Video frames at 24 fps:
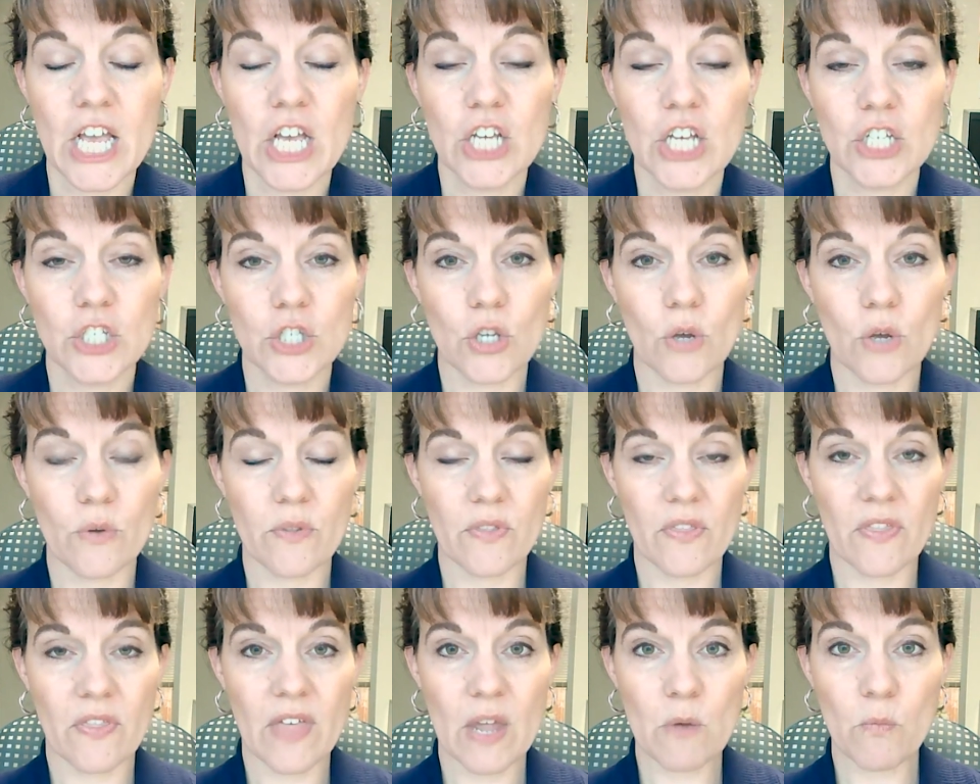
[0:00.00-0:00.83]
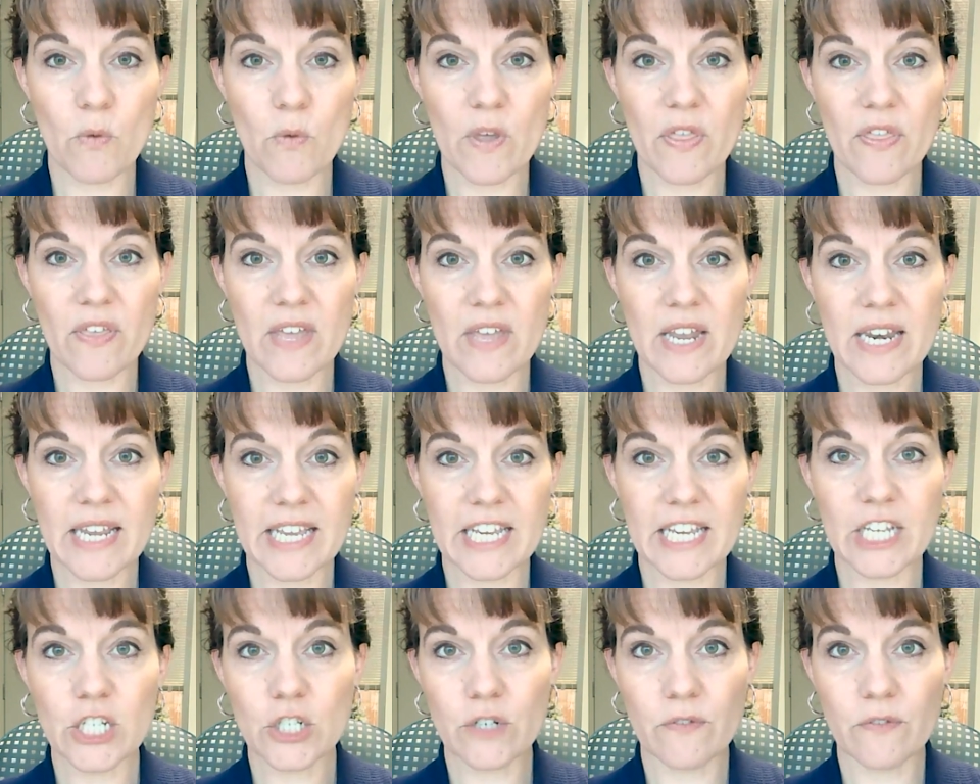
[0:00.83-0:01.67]
So then within
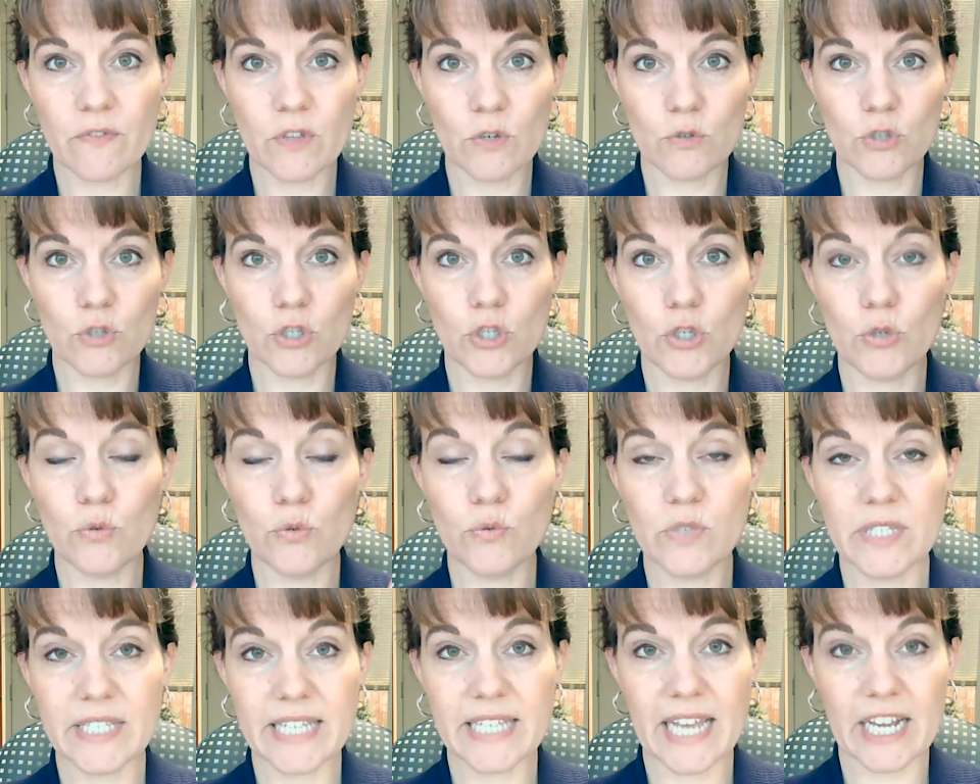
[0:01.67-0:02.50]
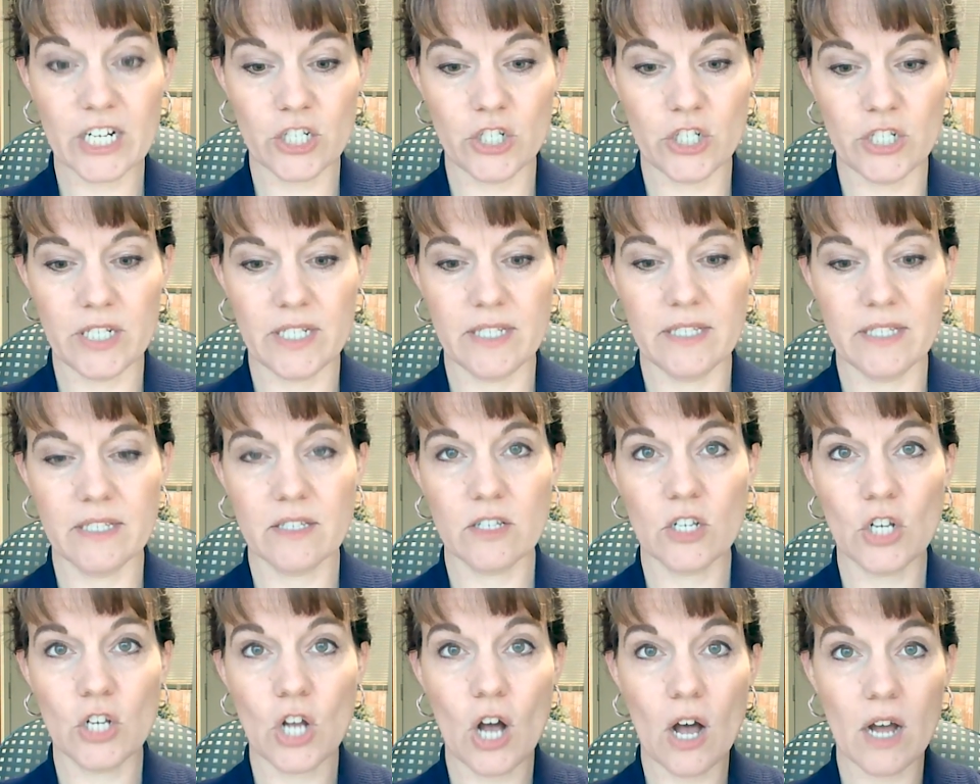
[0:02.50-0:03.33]
each of those two sections,
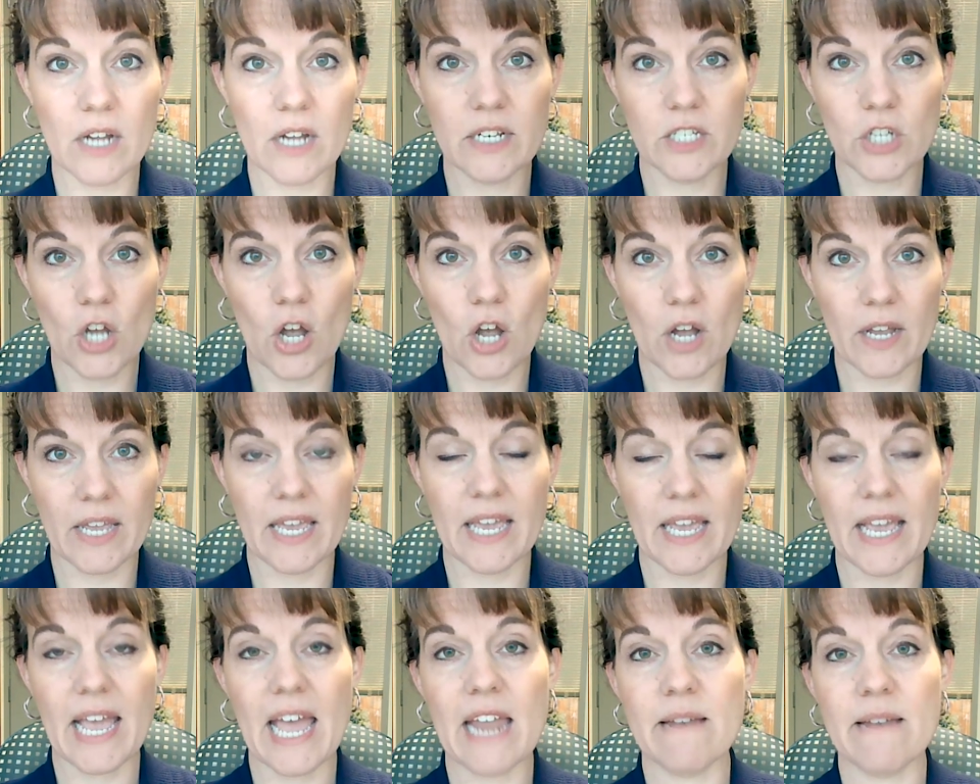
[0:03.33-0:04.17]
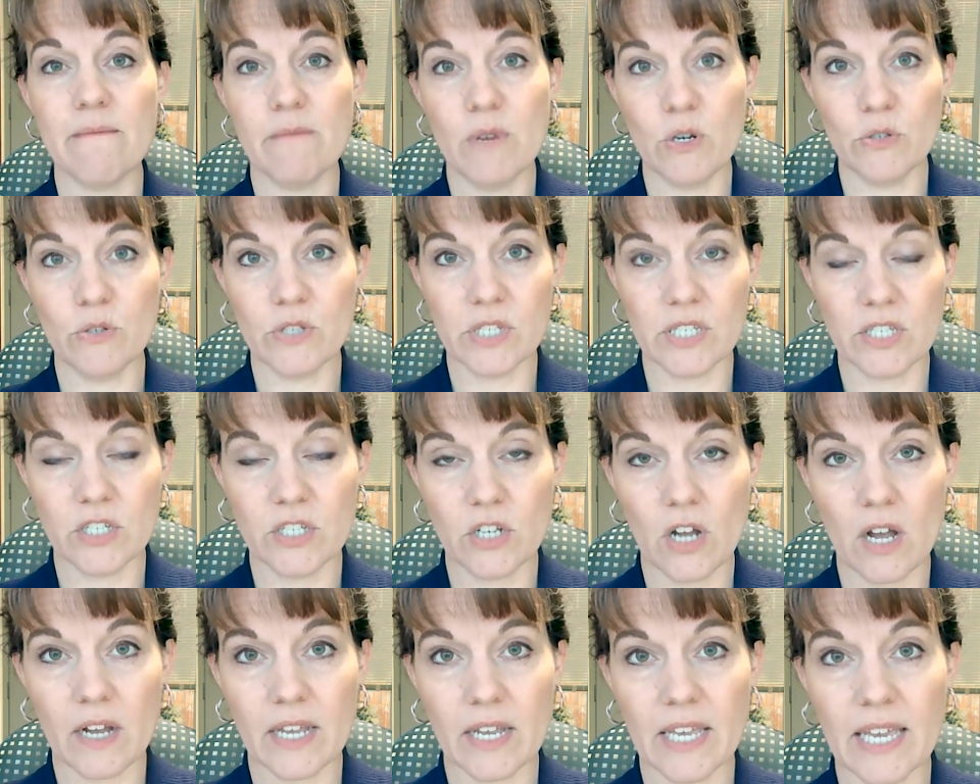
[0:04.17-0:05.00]
God talking and Moses
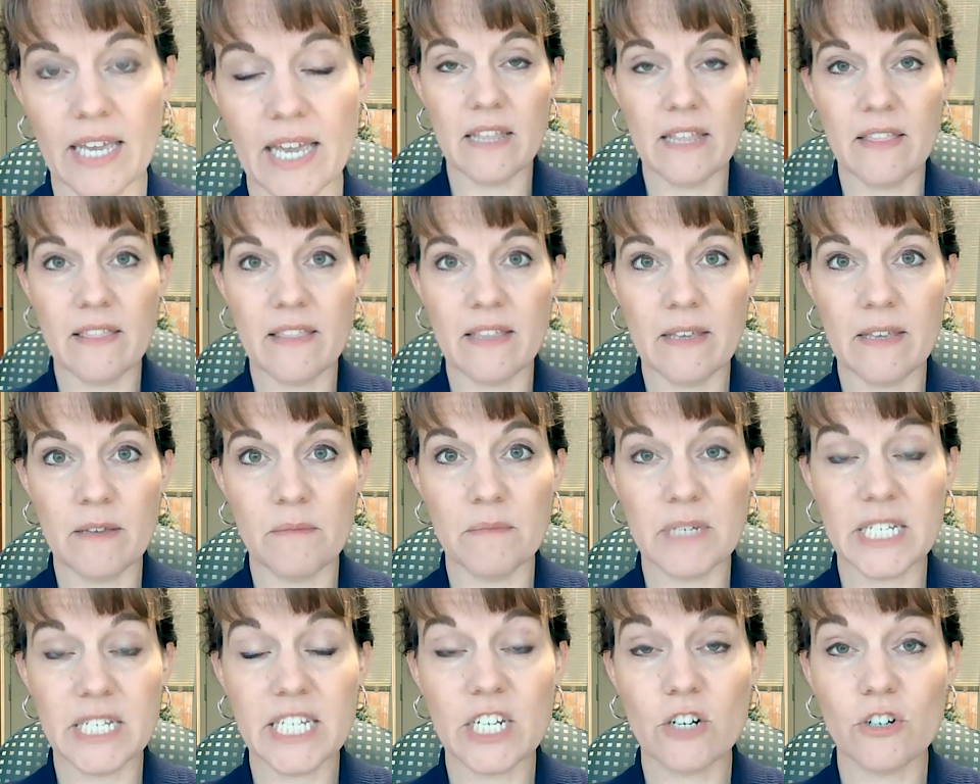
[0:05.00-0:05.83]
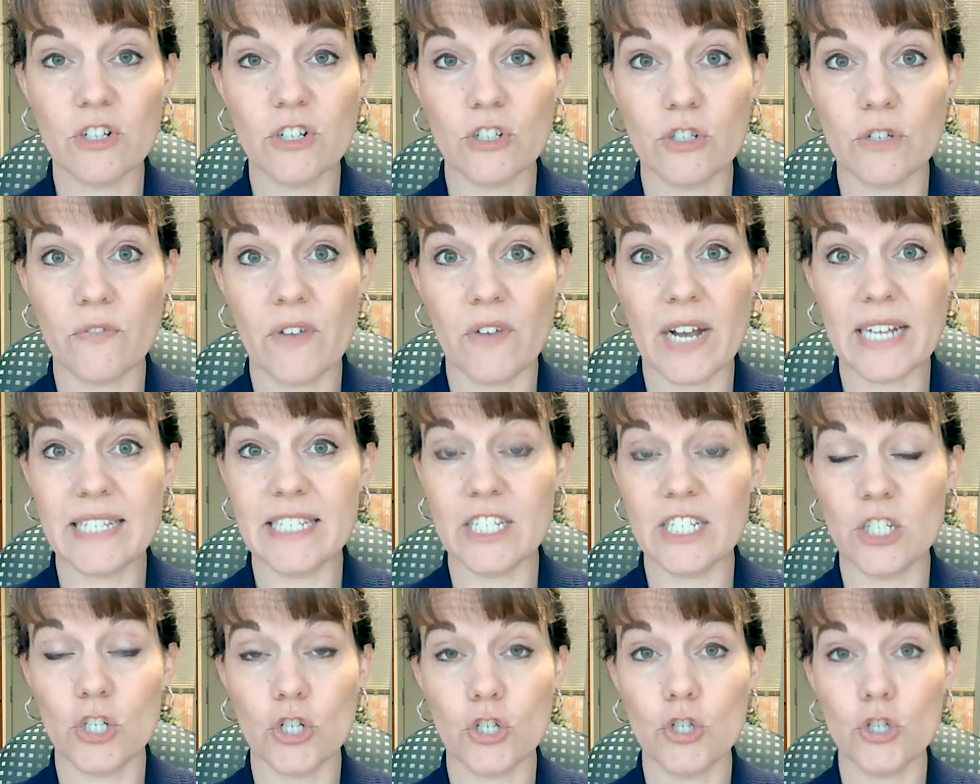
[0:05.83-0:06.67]
talking, the material divides
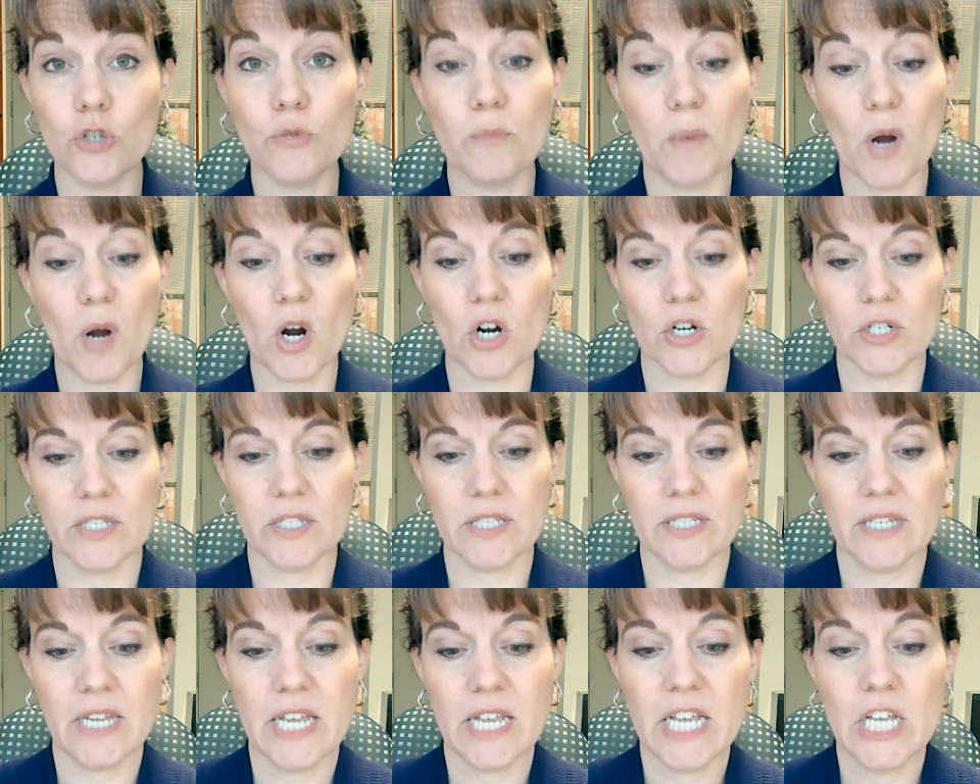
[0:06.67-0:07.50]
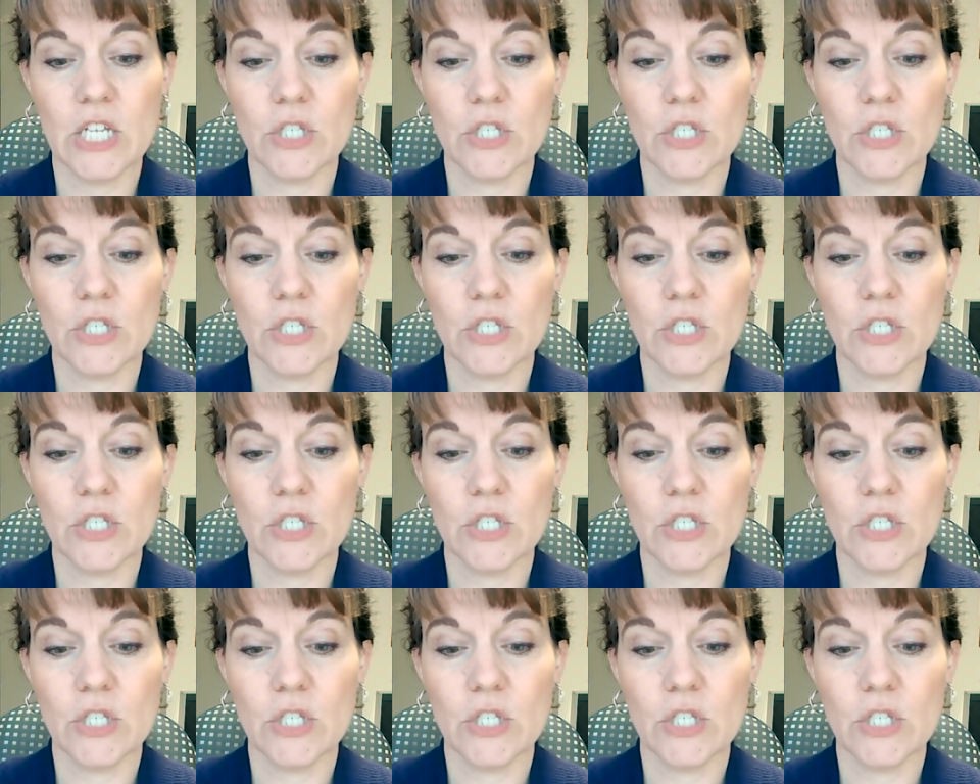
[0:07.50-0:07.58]
into two parts.